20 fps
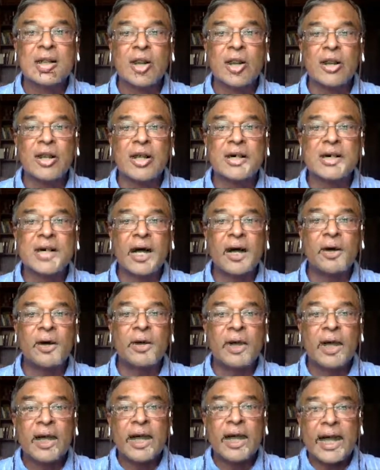
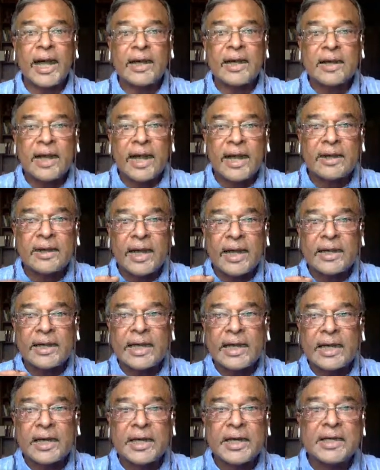now, and
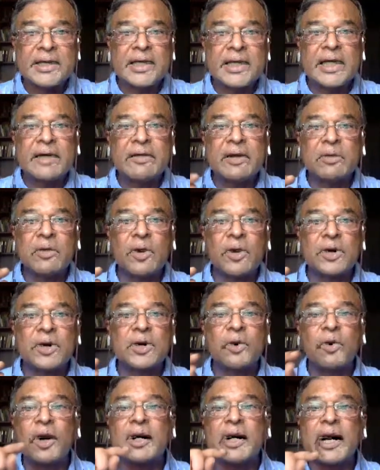increasing even
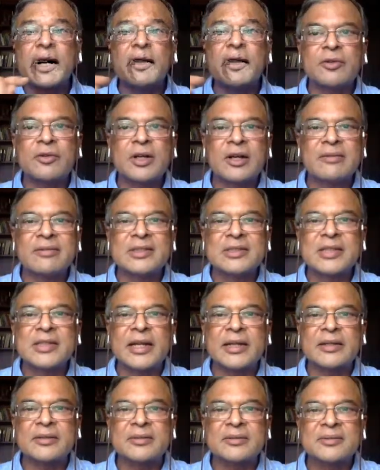more. So what kind of curve is
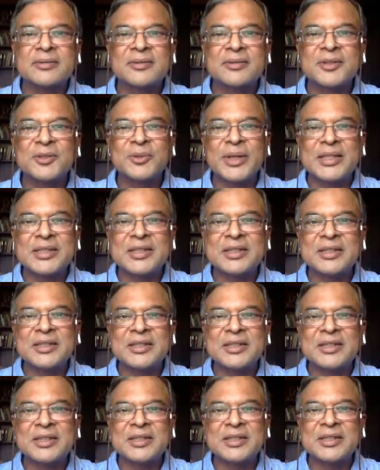that, you
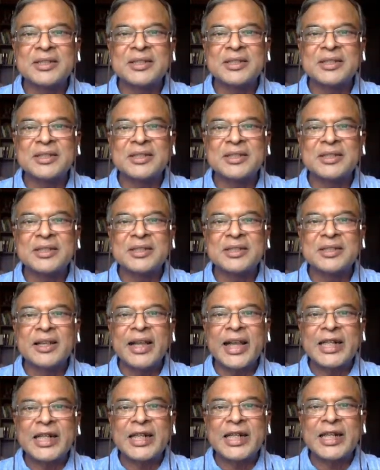engineers?
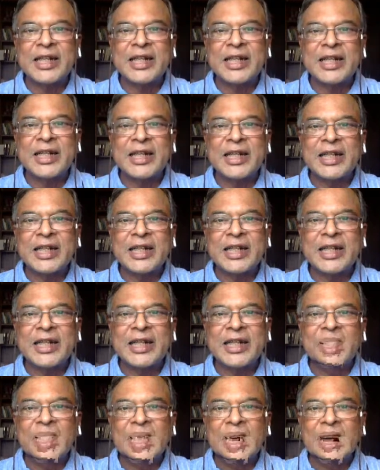Exponential,
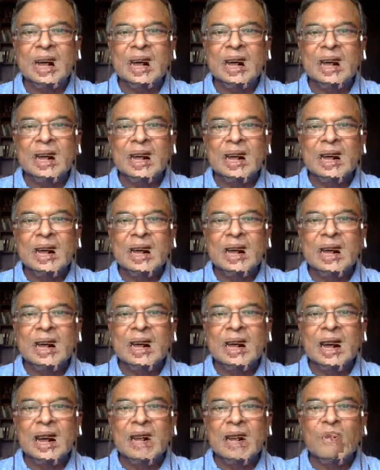right?
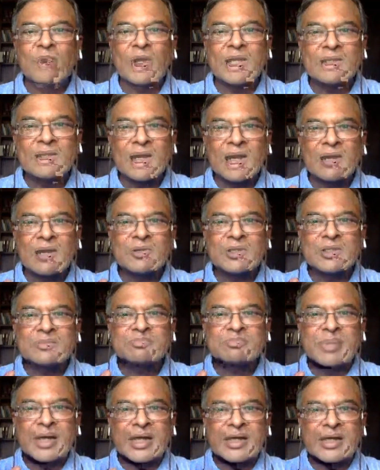While
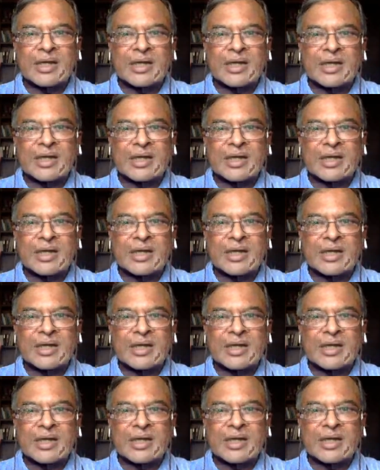our parents live in
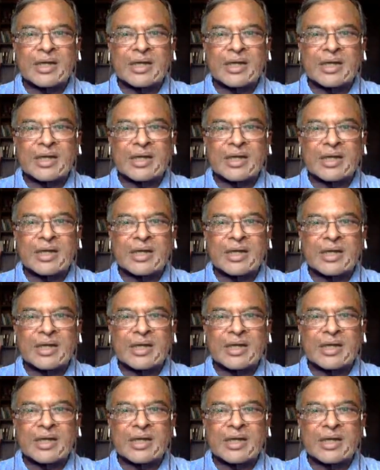the generation where
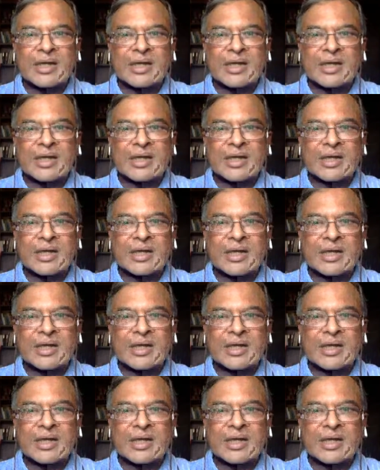everything is linear,